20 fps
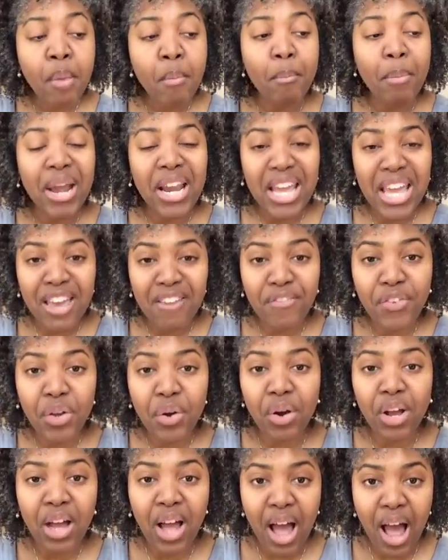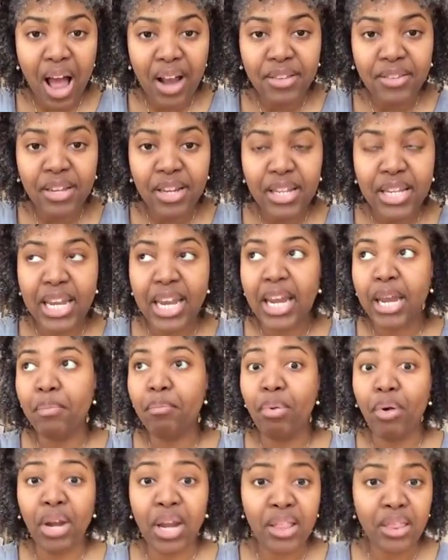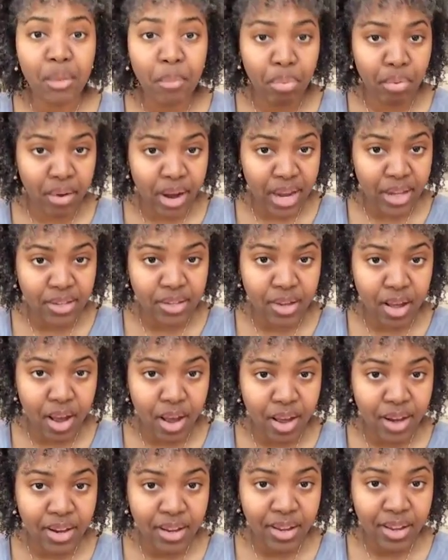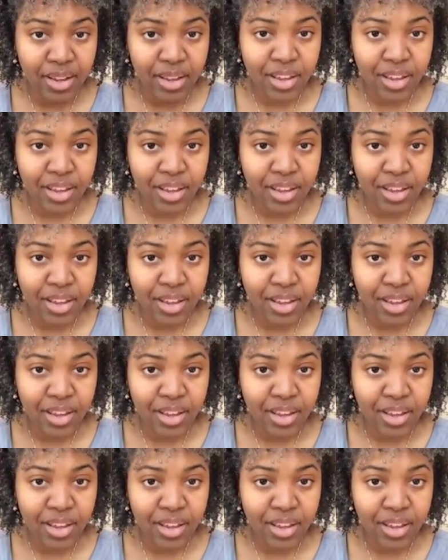But if you're constantly putting the brakes on